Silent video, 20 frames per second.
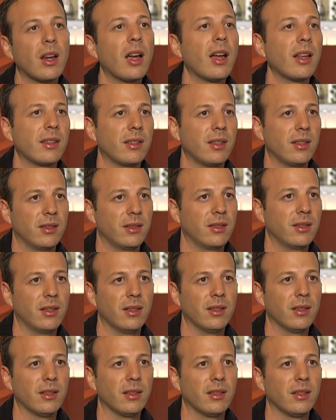cut
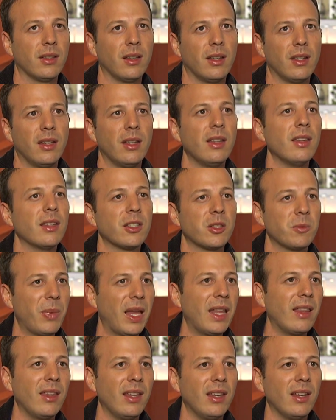in the
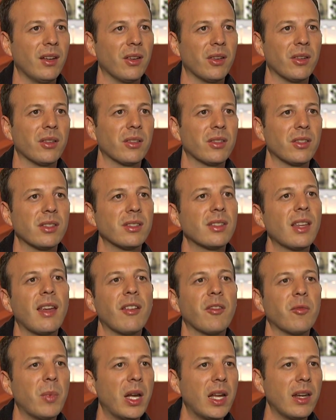spending, or to
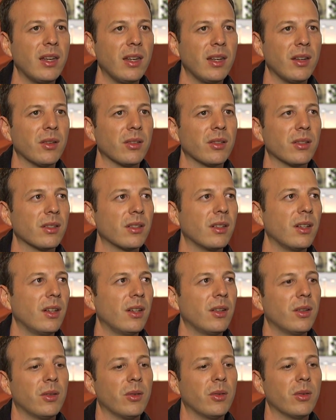save money,
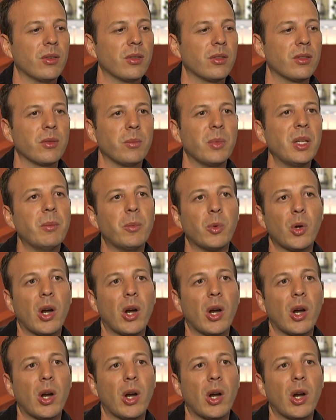or to be